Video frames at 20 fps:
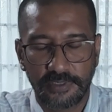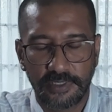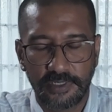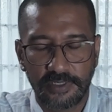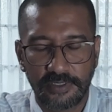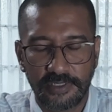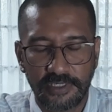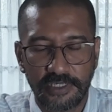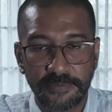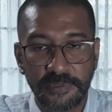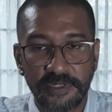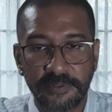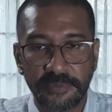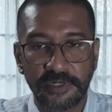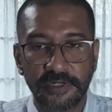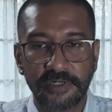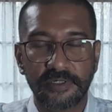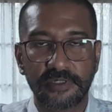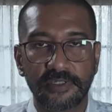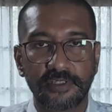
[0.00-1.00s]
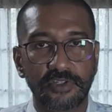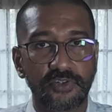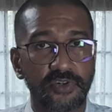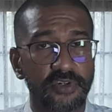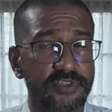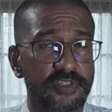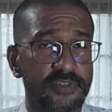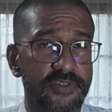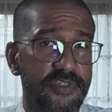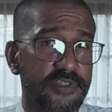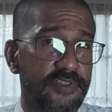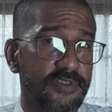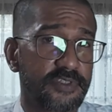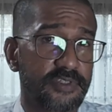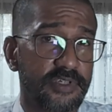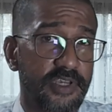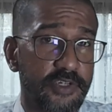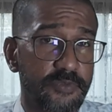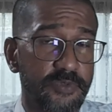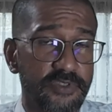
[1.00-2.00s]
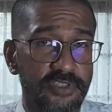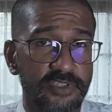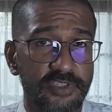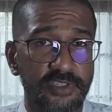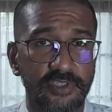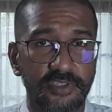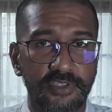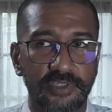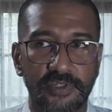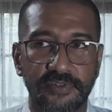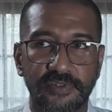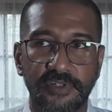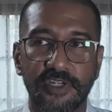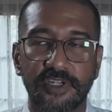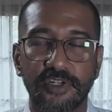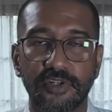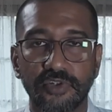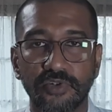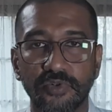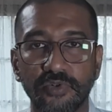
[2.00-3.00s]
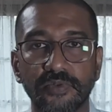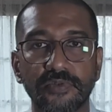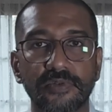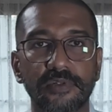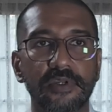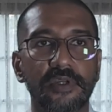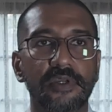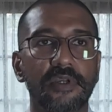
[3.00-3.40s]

in email marketing. The cost of acquisition is generally low,